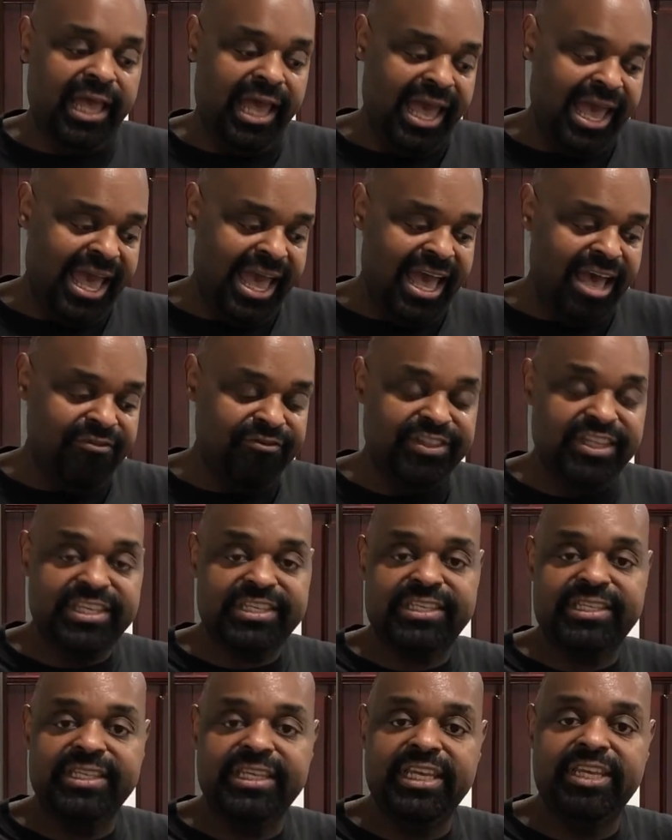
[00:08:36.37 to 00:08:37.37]
have
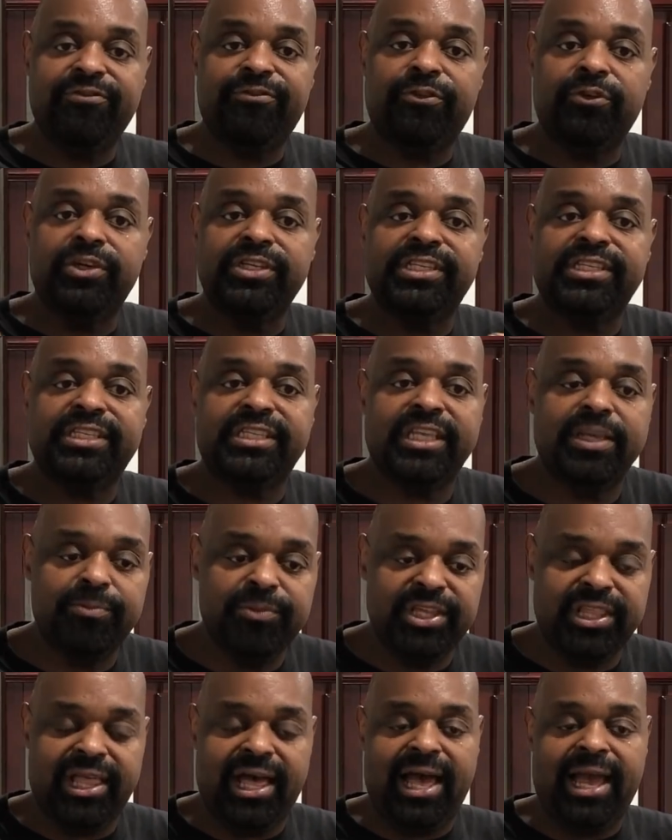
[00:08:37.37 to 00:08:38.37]
this need for a
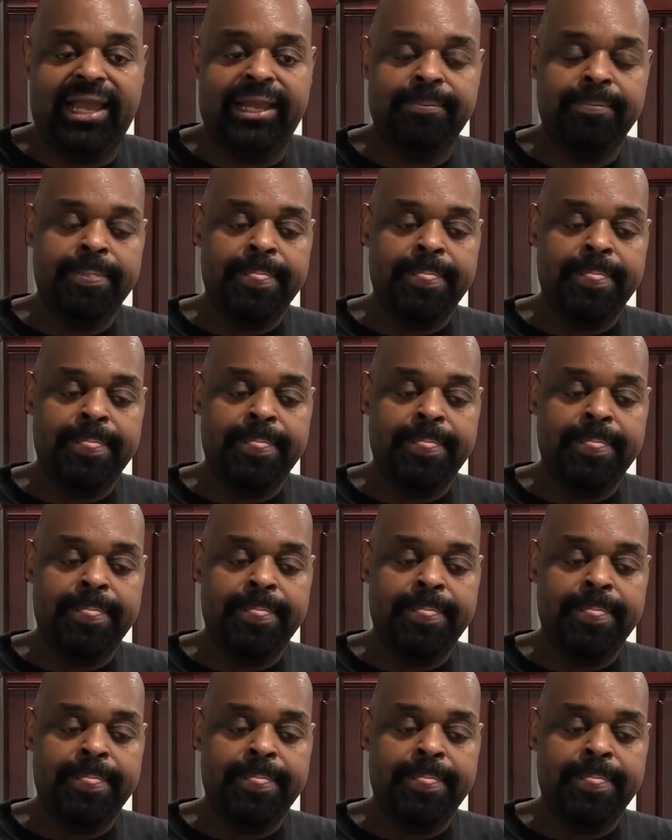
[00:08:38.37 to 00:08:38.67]
stimuli